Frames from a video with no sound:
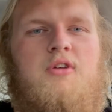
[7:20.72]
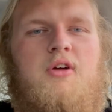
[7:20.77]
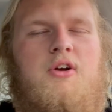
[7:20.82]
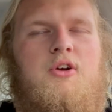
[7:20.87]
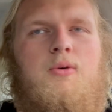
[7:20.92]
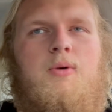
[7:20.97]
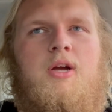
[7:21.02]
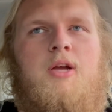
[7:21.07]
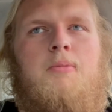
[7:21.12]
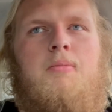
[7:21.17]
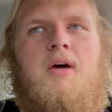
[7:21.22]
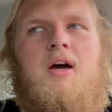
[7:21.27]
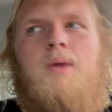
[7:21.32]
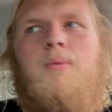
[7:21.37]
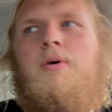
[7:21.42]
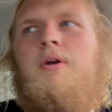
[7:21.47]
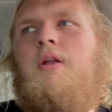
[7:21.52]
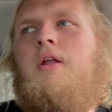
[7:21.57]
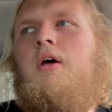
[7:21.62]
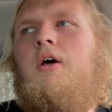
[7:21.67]
I don't know why you buy
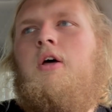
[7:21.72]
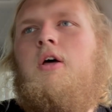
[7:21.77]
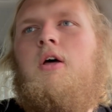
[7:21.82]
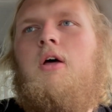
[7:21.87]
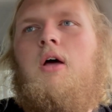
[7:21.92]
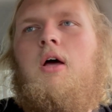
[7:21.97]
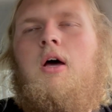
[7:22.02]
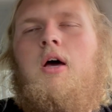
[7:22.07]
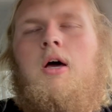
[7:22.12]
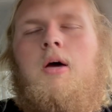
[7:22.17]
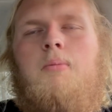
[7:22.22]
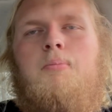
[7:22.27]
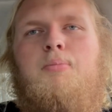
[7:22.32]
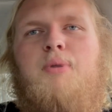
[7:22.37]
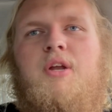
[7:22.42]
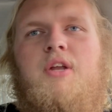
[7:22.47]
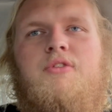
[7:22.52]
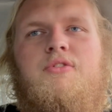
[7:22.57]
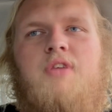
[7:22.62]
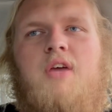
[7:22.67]
one.
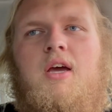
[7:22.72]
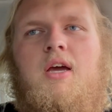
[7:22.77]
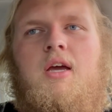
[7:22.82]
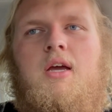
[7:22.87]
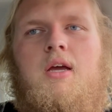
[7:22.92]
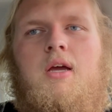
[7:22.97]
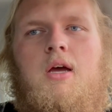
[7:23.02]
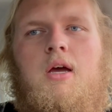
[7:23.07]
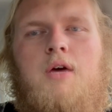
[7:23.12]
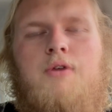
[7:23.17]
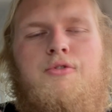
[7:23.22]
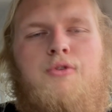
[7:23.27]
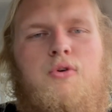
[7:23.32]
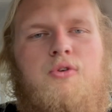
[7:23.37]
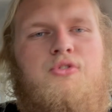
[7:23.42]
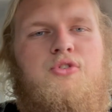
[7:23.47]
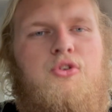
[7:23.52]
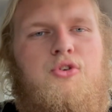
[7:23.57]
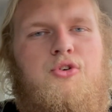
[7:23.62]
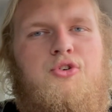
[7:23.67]
But it's a
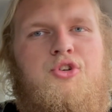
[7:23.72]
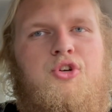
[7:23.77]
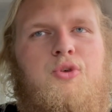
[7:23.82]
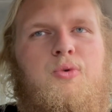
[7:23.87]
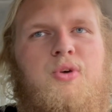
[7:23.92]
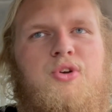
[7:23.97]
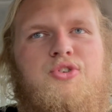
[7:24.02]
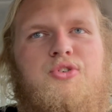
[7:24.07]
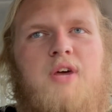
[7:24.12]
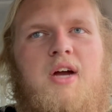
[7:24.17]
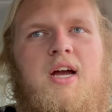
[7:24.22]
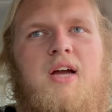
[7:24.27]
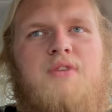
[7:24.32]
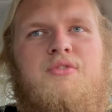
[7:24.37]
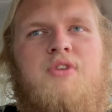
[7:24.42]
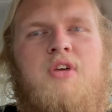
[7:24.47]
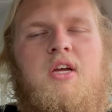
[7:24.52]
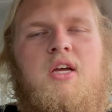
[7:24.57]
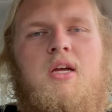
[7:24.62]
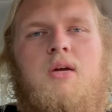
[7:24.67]
4-cylinder 2-wheel
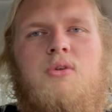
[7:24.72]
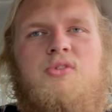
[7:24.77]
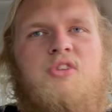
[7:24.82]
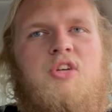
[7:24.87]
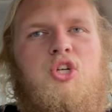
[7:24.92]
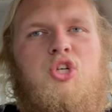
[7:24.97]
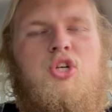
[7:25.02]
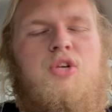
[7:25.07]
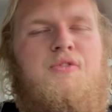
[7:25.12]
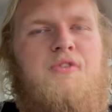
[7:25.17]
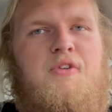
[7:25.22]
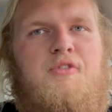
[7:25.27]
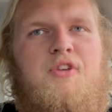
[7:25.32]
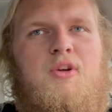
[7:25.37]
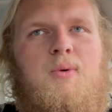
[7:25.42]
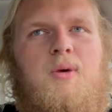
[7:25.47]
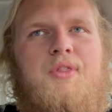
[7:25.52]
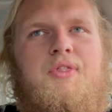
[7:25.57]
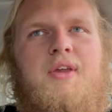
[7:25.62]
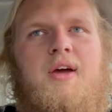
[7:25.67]
drive. It was initially
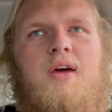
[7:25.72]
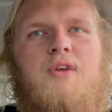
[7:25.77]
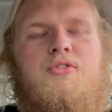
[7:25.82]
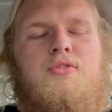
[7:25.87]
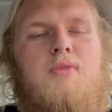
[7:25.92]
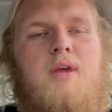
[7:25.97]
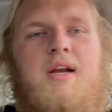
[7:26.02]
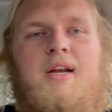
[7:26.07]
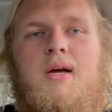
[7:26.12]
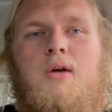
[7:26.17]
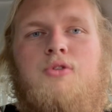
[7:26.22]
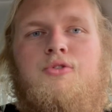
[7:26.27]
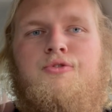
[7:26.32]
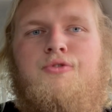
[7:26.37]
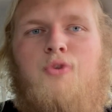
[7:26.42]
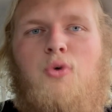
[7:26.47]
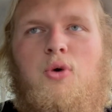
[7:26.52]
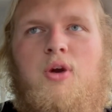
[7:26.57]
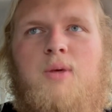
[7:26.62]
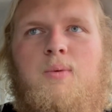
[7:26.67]
$51,000. Right now it's
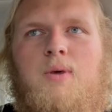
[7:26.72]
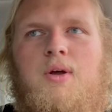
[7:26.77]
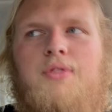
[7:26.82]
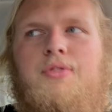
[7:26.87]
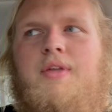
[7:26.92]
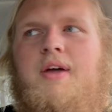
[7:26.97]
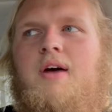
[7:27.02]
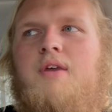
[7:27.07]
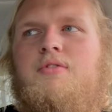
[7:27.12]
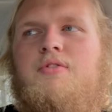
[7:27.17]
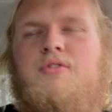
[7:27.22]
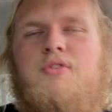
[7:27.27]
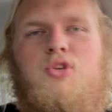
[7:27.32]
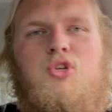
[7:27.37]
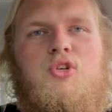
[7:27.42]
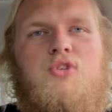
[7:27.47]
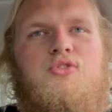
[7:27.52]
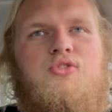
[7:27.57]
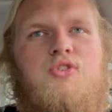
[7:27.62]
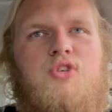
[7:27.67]
$41,000, so
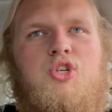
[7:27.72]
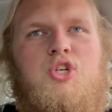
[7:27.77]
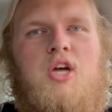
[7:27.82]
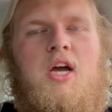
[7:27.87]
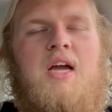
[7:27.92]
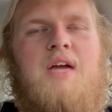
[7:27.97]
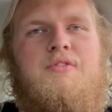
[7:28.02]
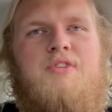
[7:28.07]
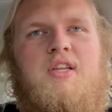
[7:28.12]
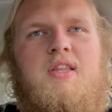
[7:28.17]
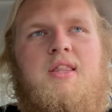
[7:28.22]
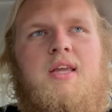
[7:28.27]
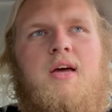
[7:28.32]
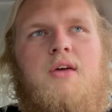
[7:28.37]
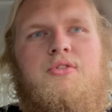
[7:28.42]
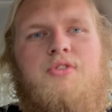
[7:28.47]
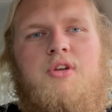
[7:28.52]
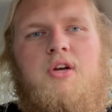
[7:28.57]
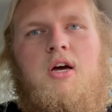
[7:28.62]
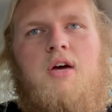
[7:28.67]
just shy of
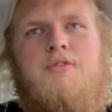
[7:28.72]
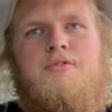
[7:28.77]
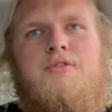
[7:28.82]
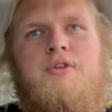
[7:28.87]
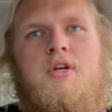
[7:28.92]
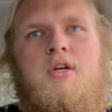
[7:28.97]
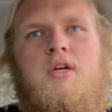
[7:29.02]
$10,000 off.